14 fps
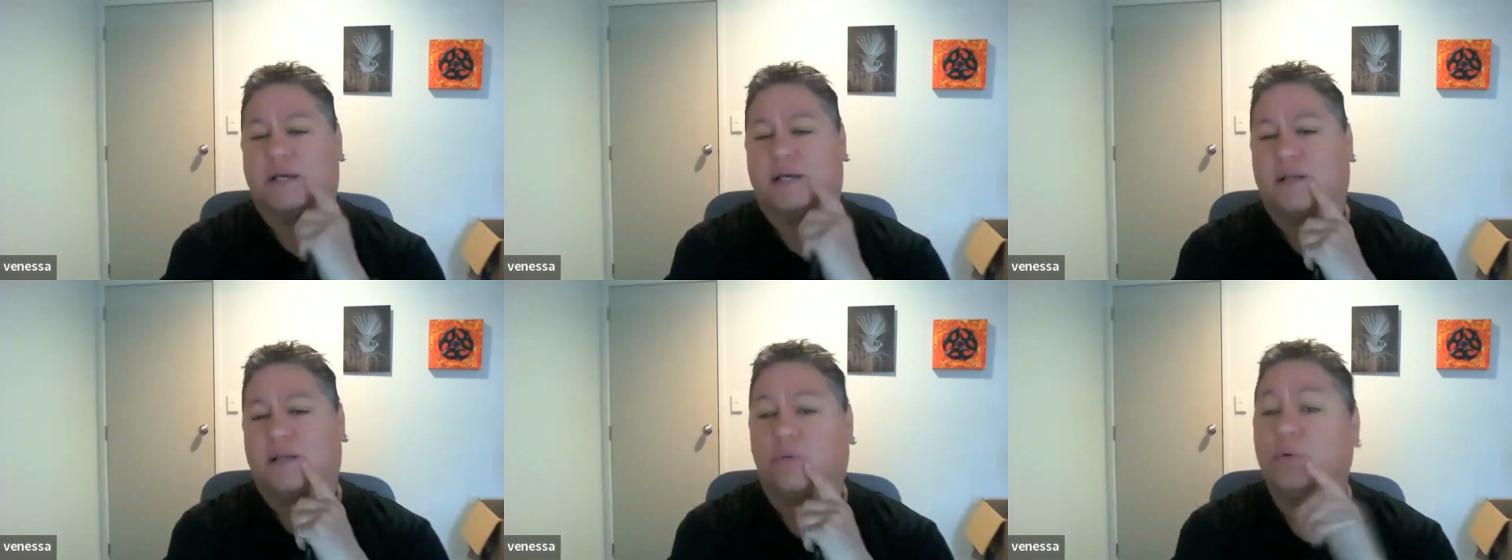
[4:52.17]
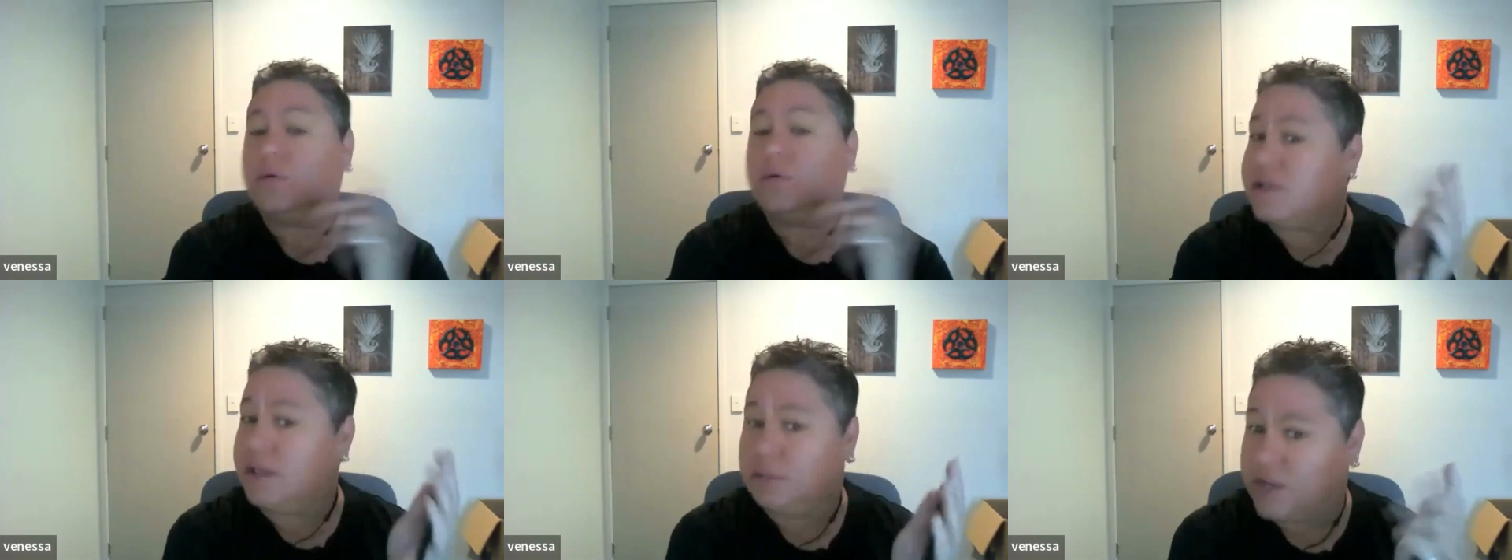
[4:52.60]
And the
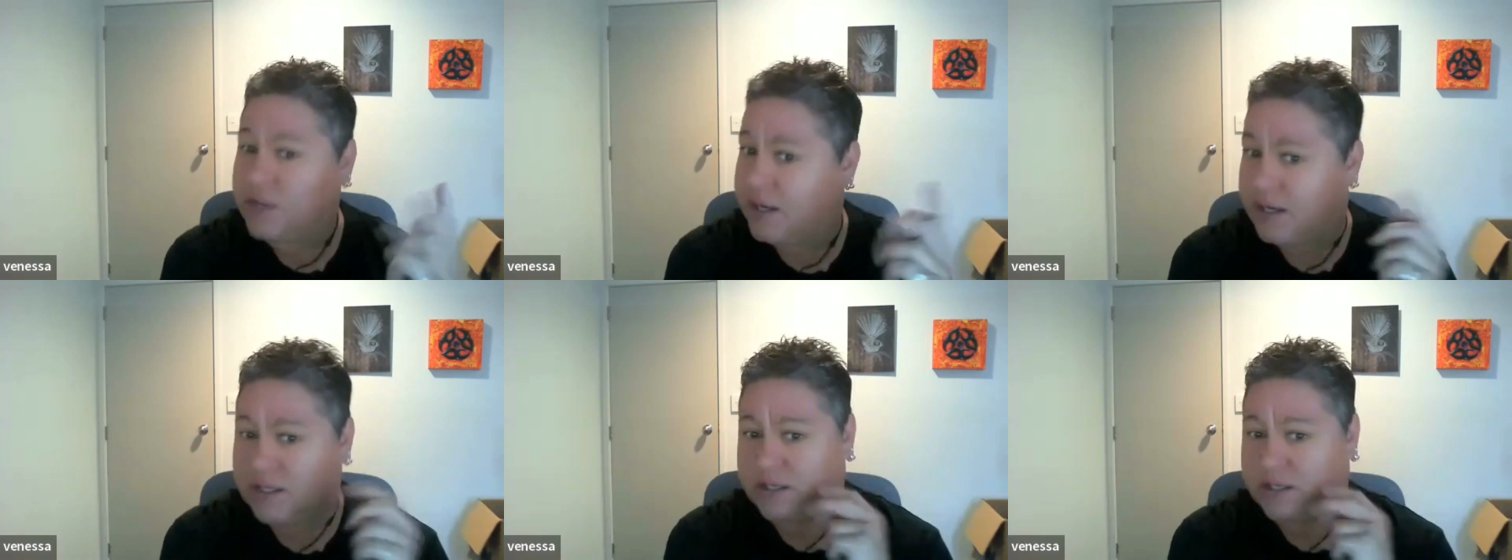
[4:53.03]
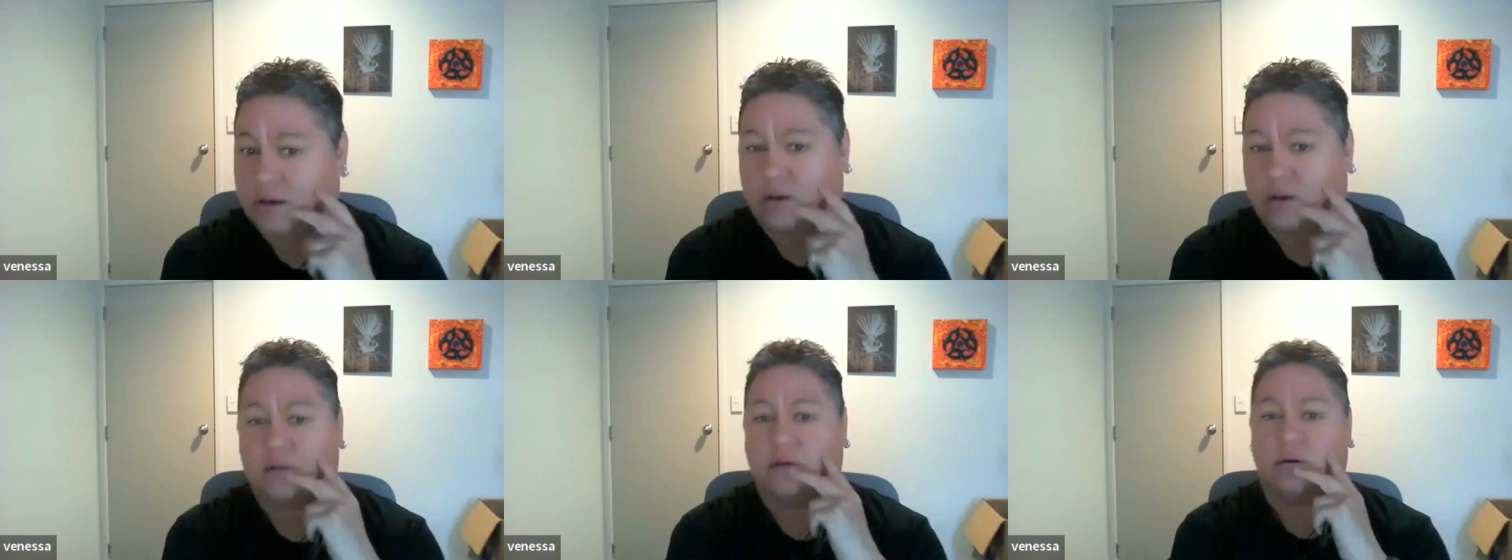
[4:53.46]
rules keep changing
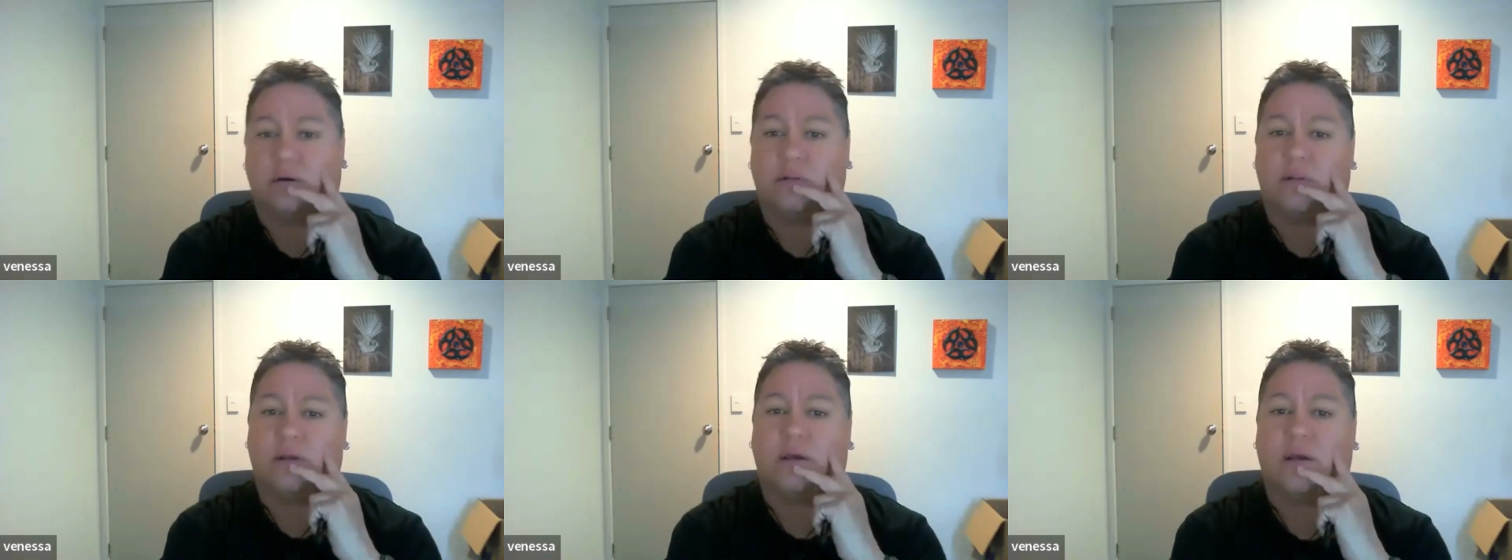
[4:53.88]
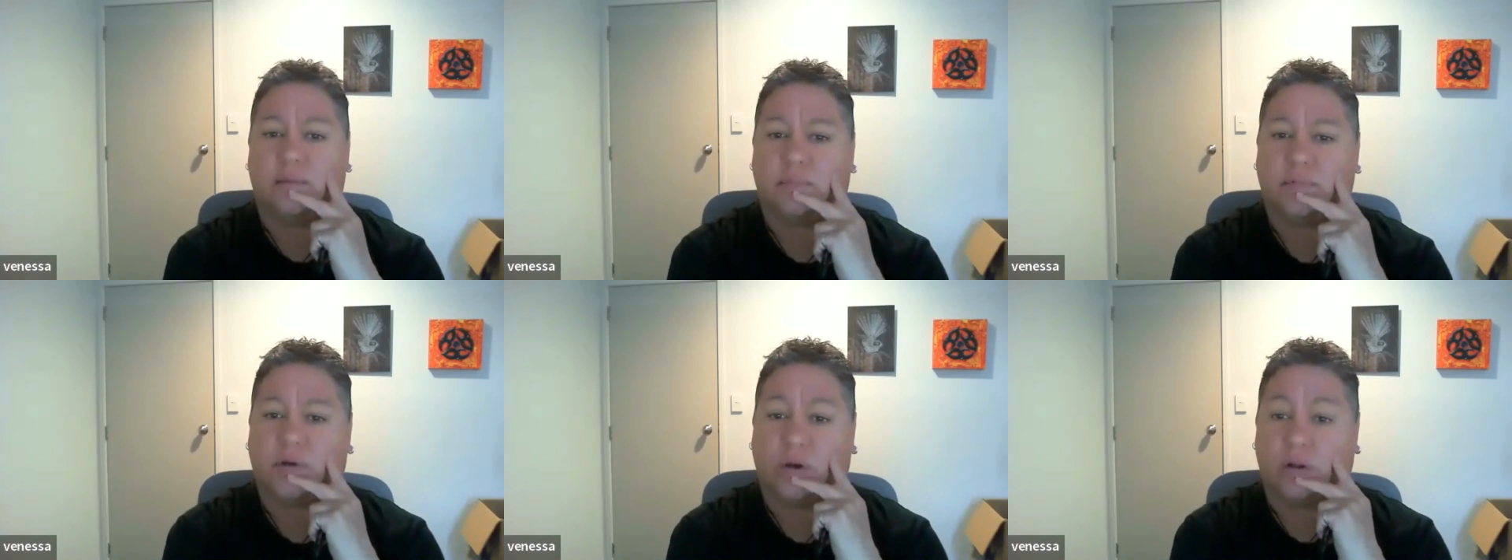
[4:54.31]
on the on the uh,
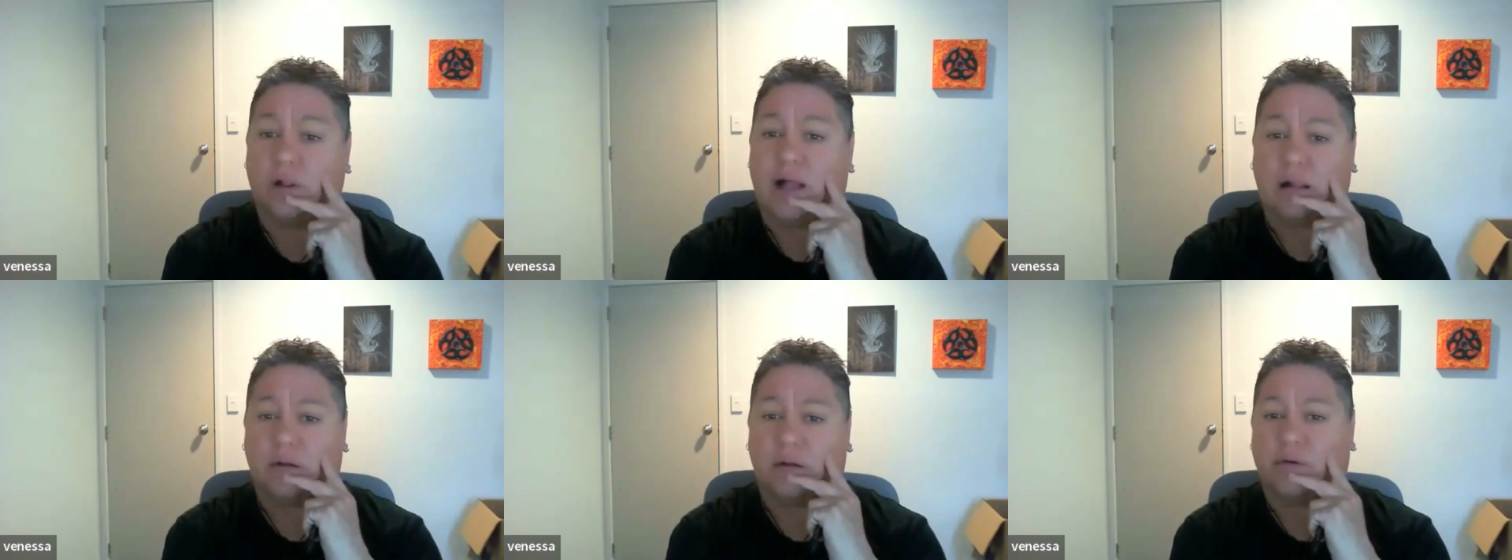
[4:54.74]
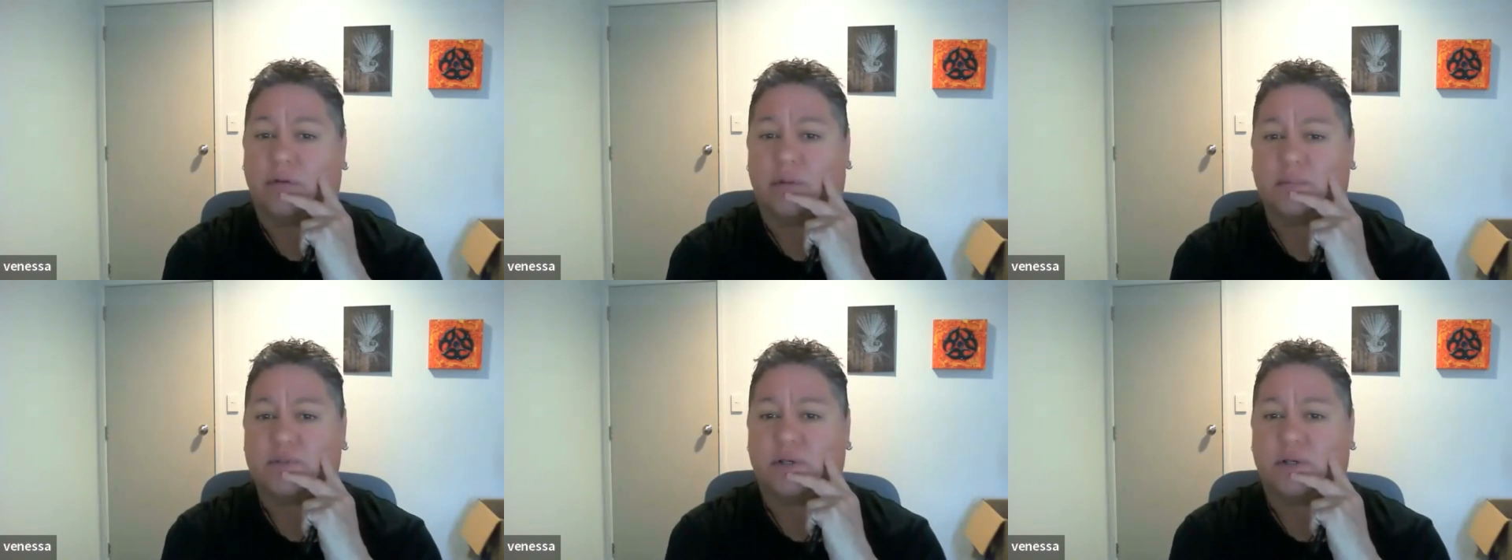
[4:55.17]
Google algorithm.